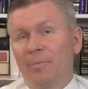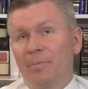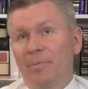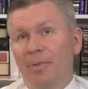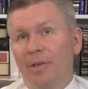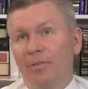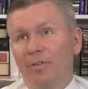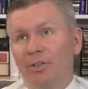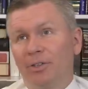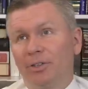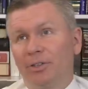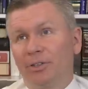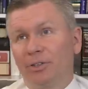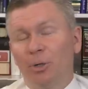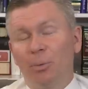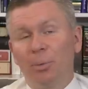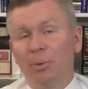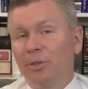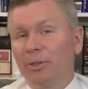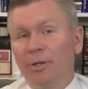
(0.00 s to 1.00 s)
if you'll just
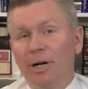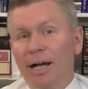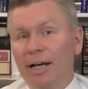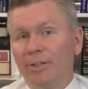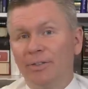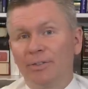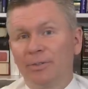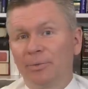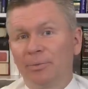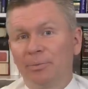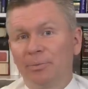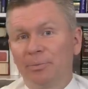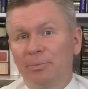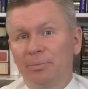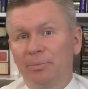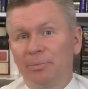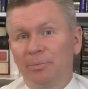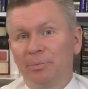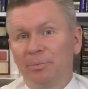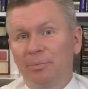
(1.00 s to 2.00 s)
open your eyes.
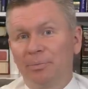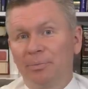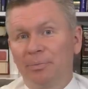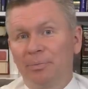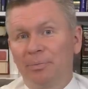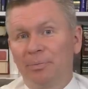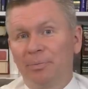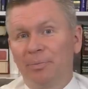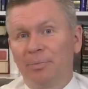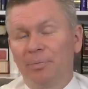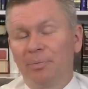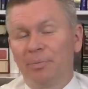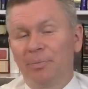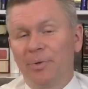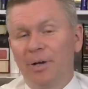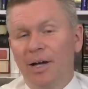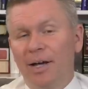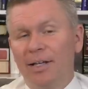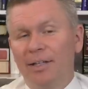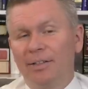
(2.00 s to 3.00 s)

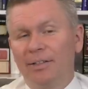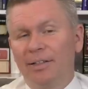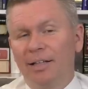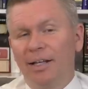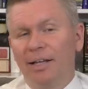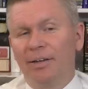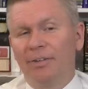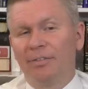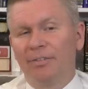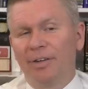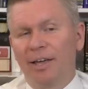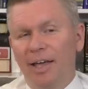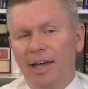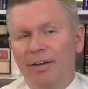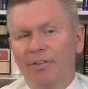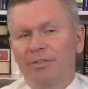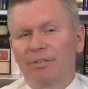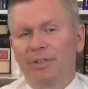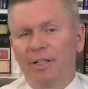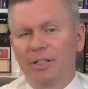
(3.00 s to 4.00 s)
I love
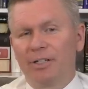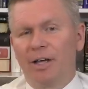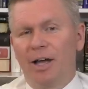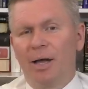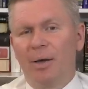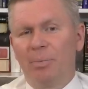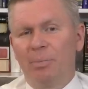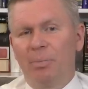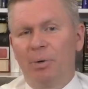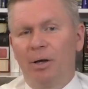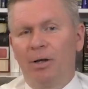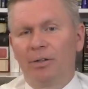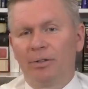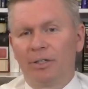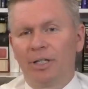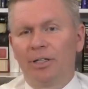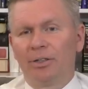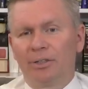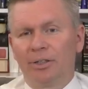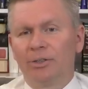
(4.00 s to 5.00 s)
every time Paul
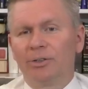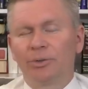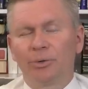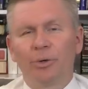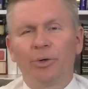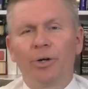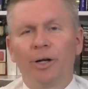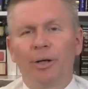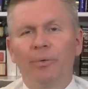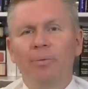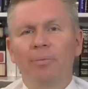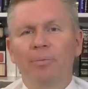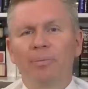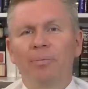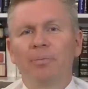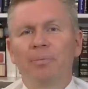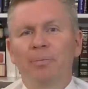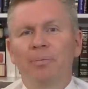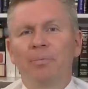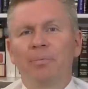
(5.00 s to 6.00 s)
tells his story
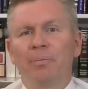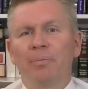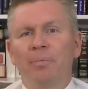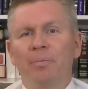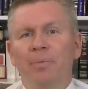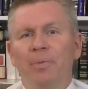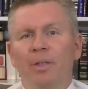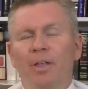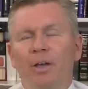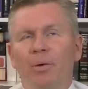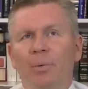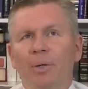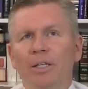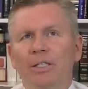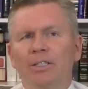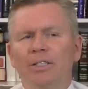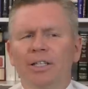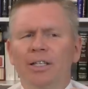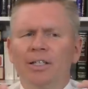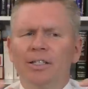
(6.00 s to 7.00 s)
we
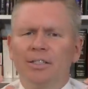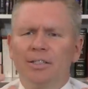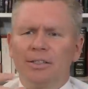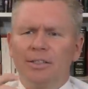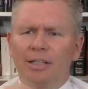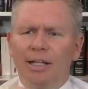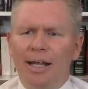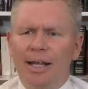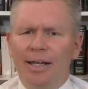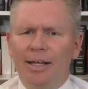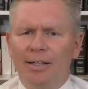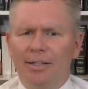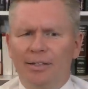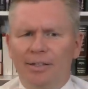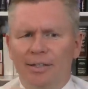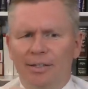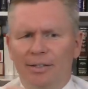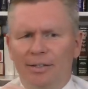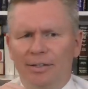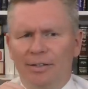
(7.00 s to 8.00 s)
see
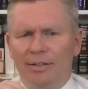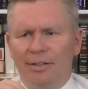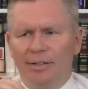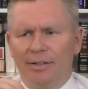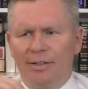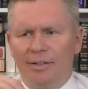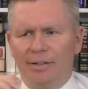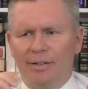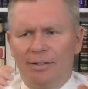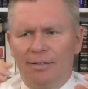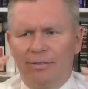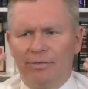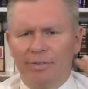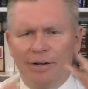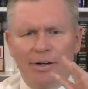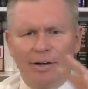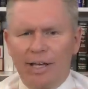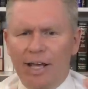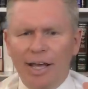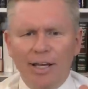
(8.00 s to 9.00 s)
slight
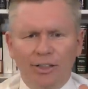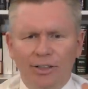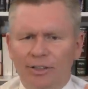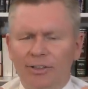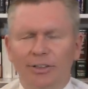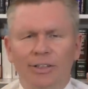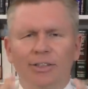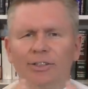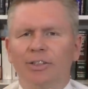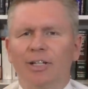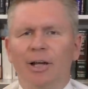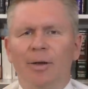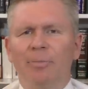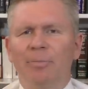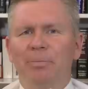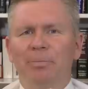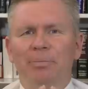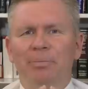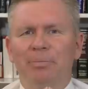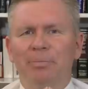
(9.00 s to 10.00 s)
variations each time,
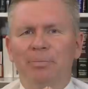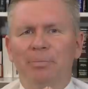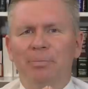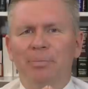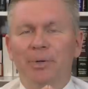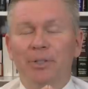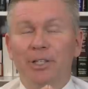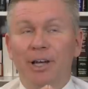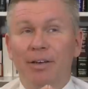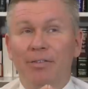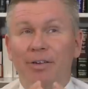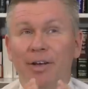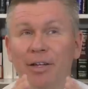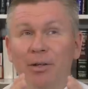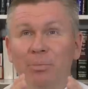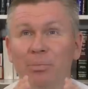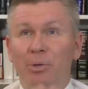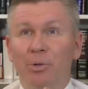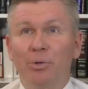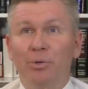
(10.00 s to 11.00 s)
which I
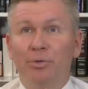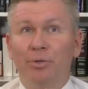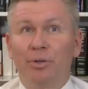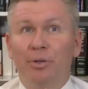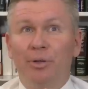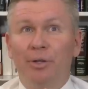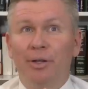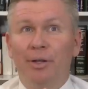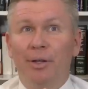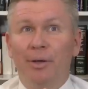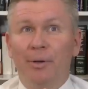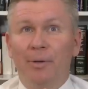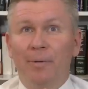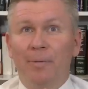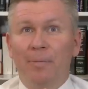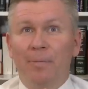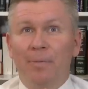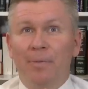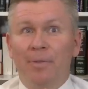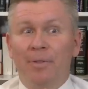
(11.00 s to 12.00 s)
find beautiful.
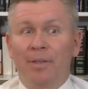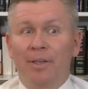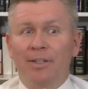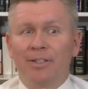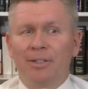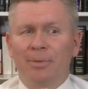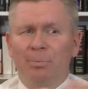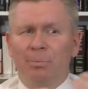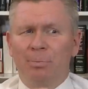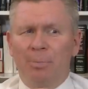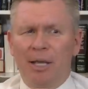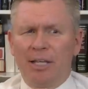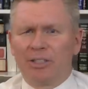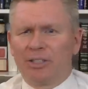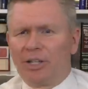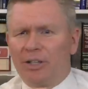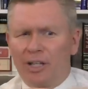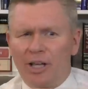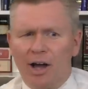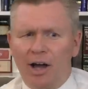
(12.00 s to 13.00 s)
Is it based
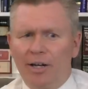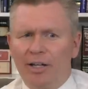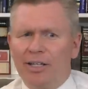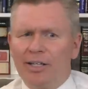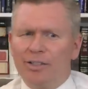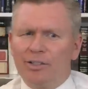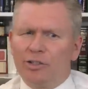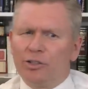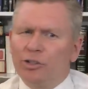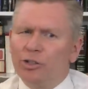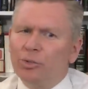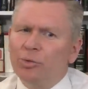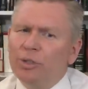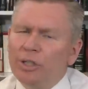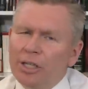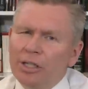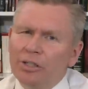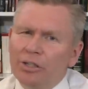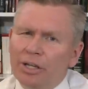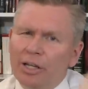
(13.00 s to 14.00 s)
on the audience? You
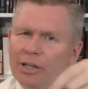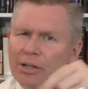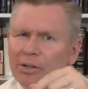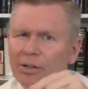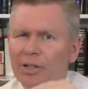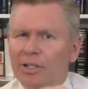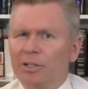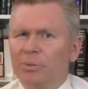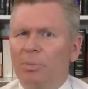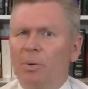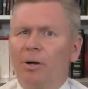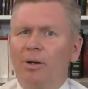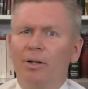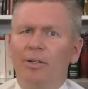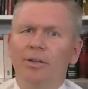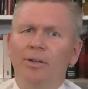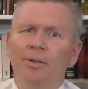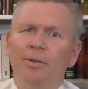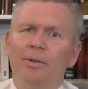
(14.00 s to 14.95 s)
need to hear this part?